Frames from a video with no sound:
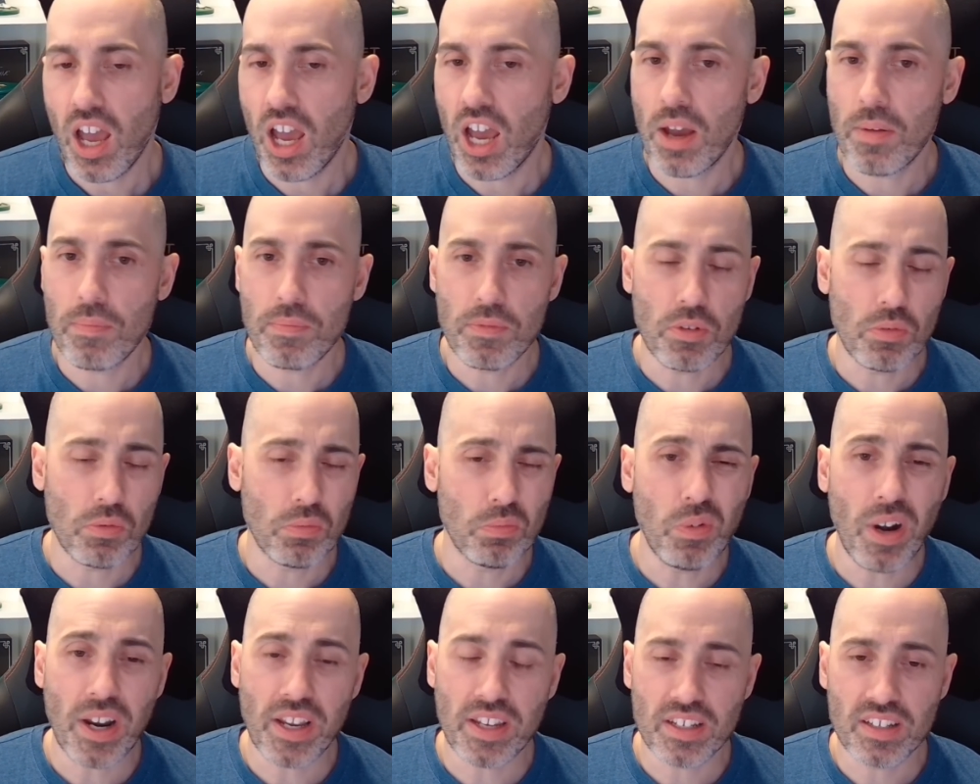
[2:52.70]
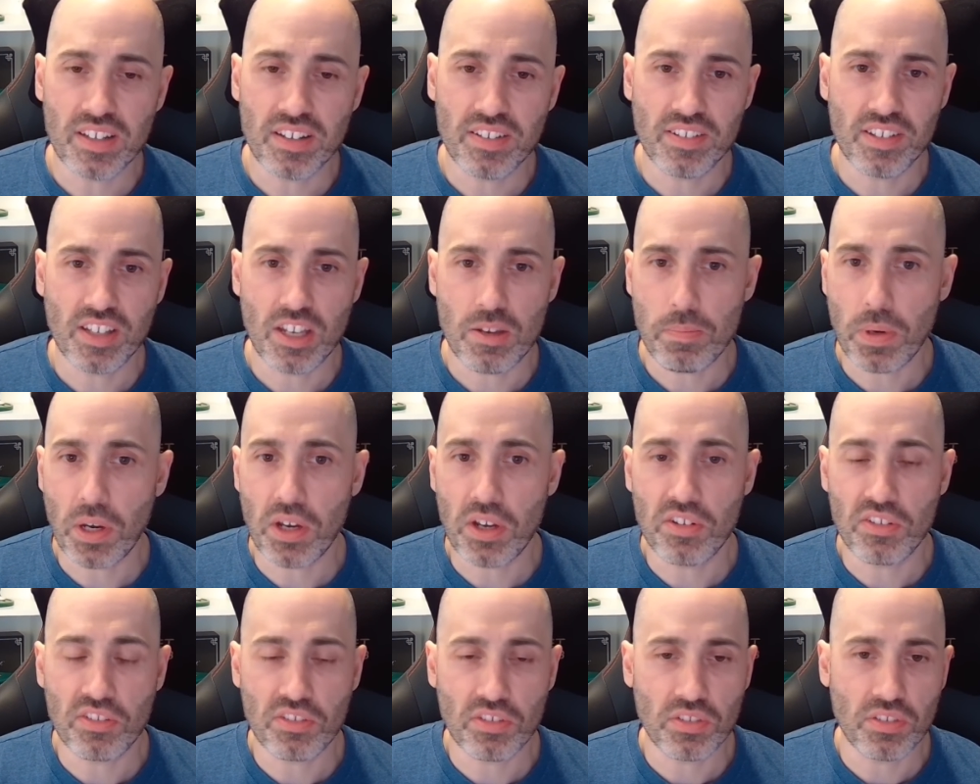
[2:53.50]
You'll regularly see
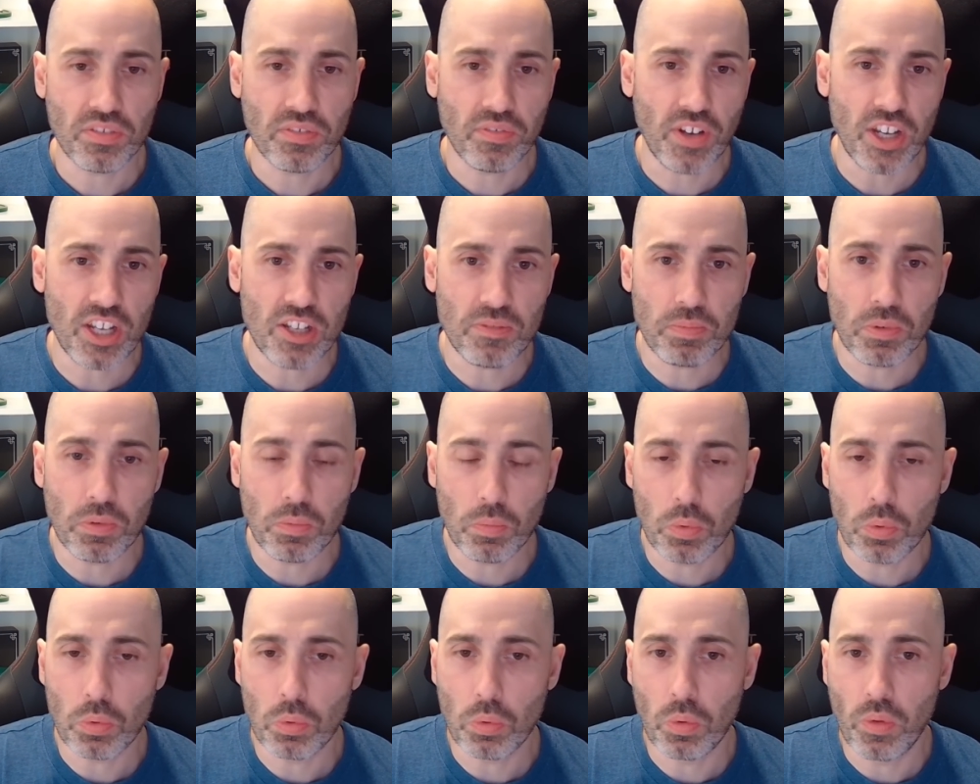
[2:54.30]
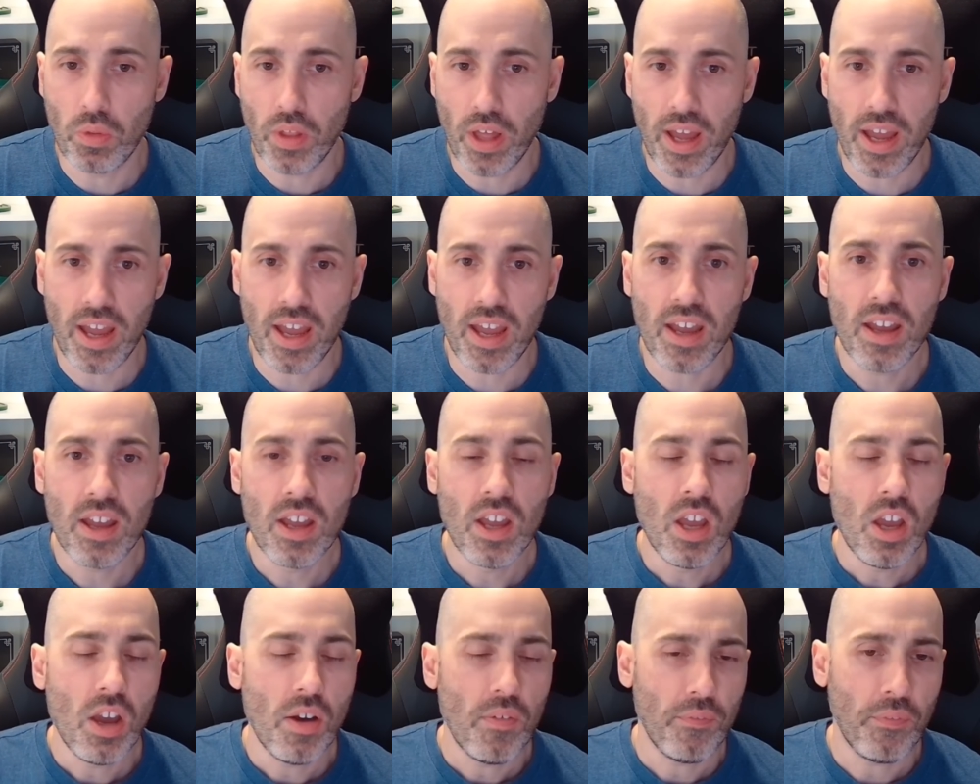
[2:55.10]
posts on the Facebook wall there,
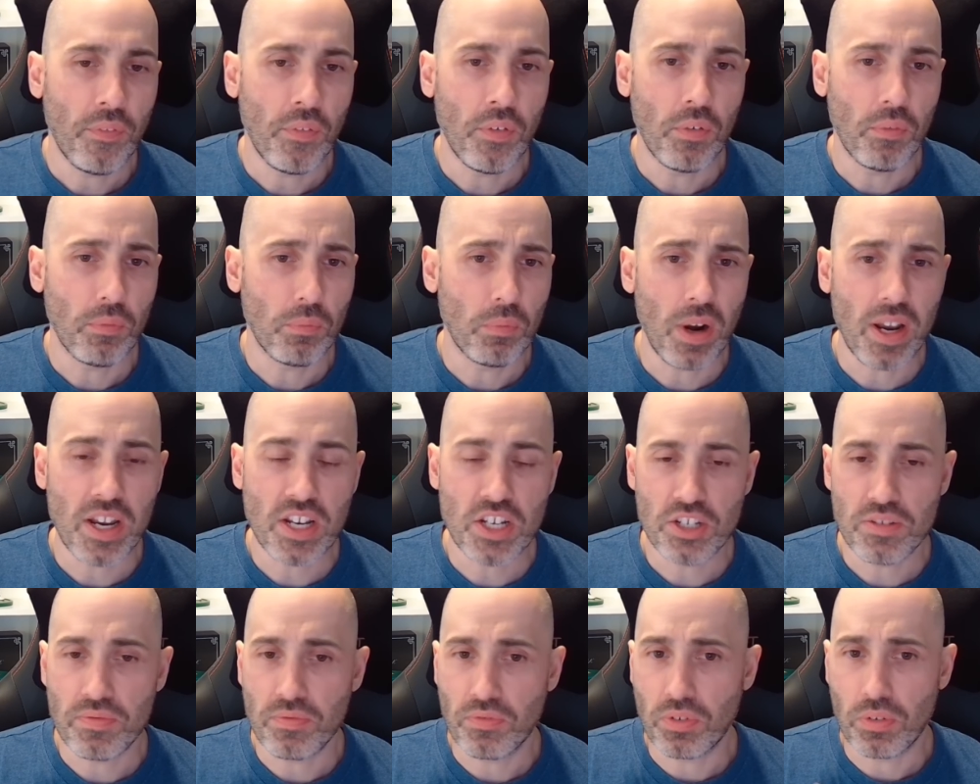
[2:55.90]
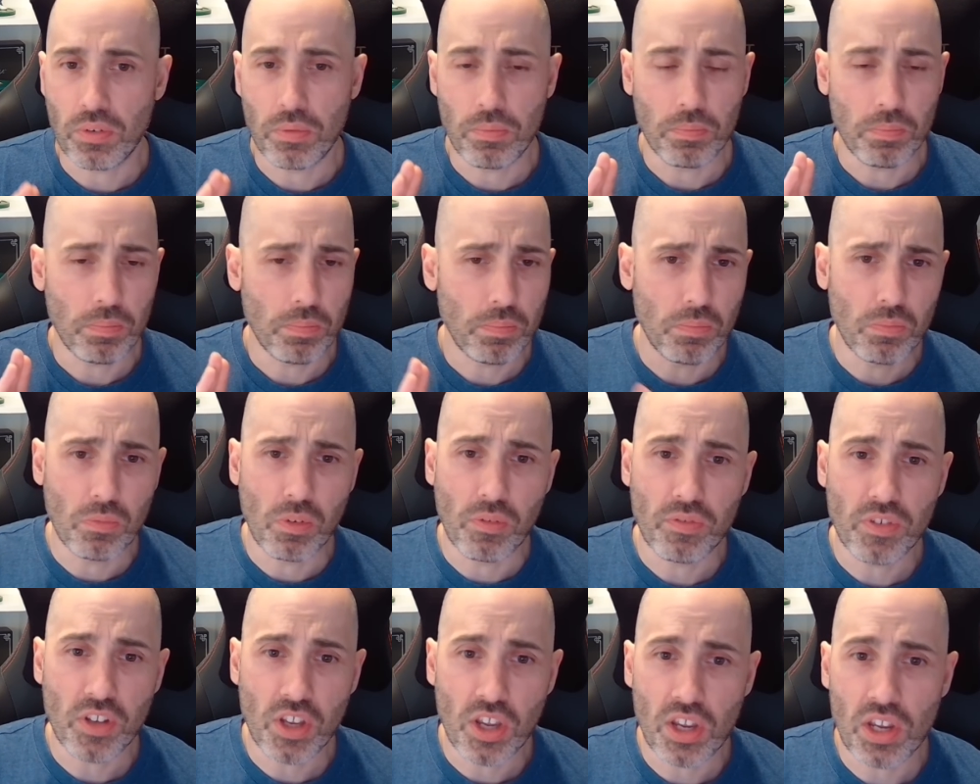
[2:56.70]
ranging from
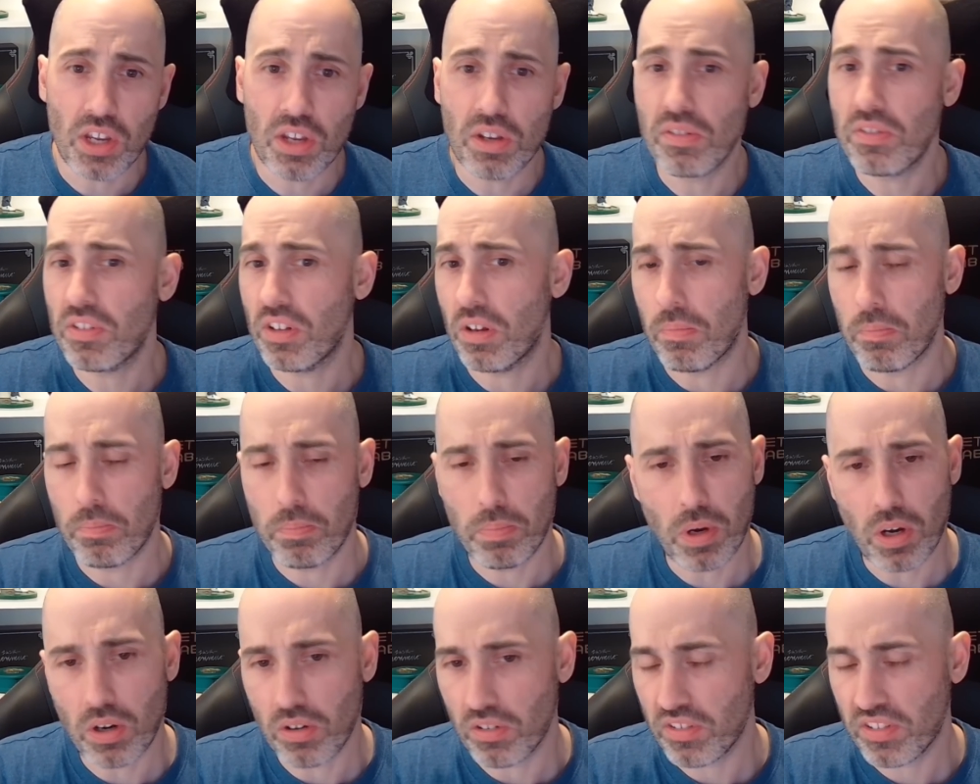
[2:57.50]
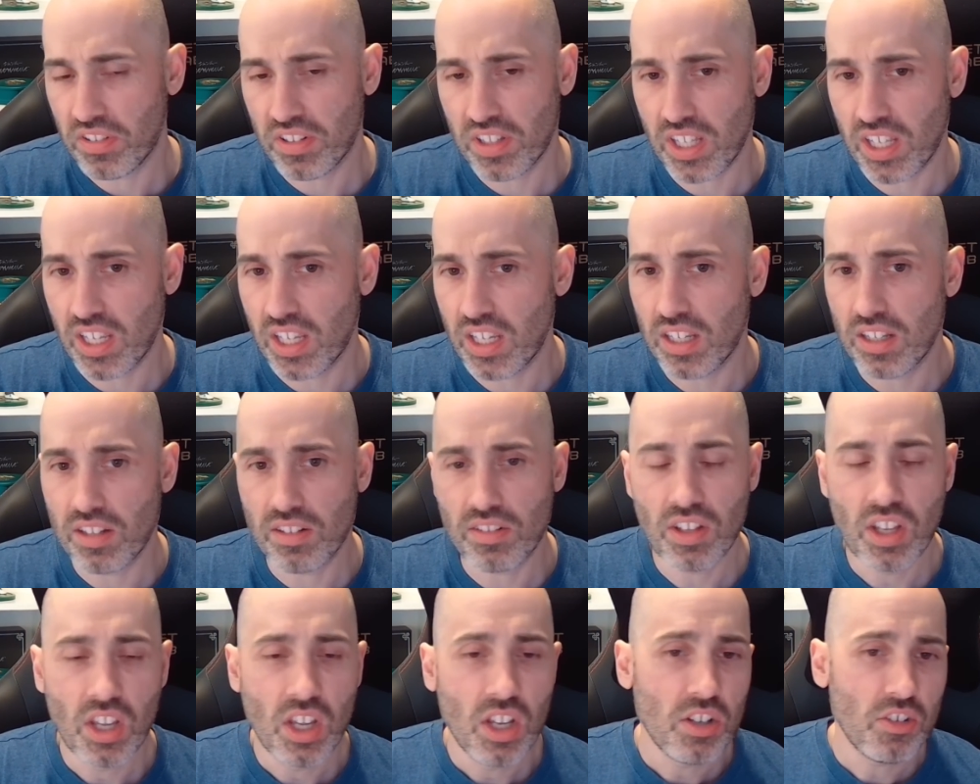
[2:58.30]
reviews,
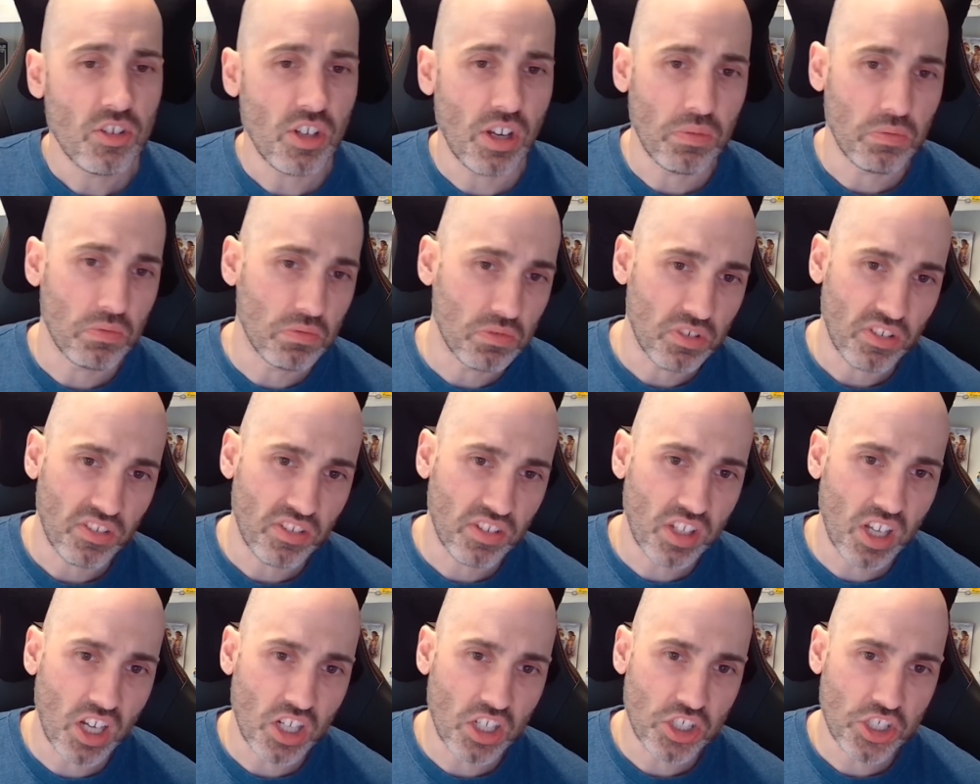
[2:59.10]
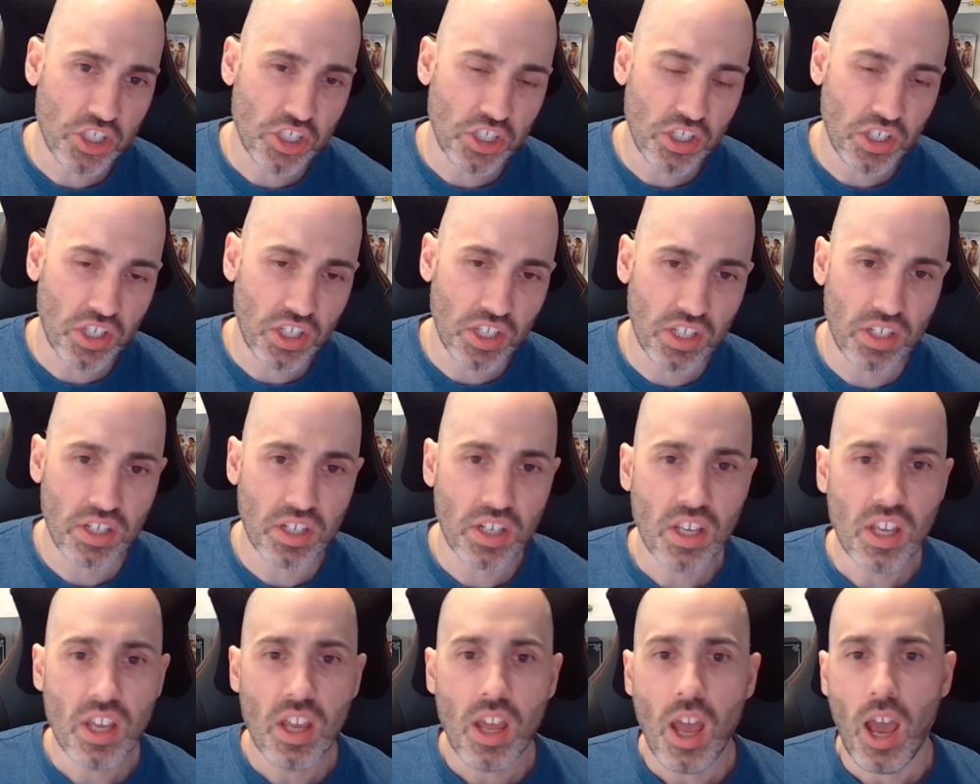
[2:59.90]
unboxings, general discussion.
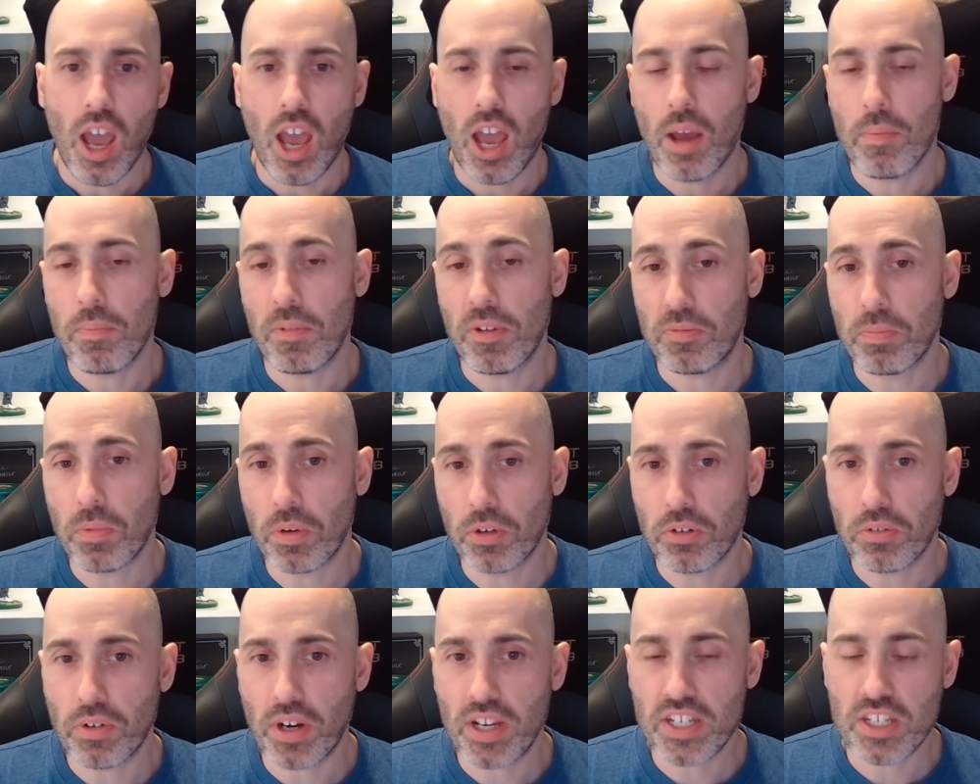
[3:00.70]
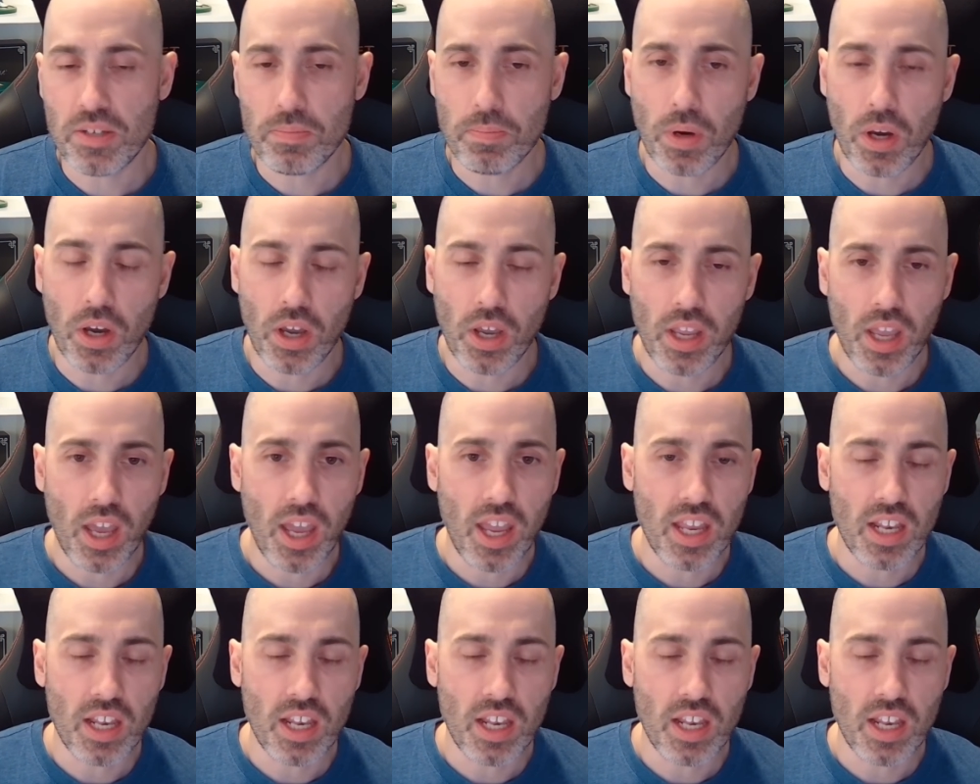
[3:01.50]
It's moderated by a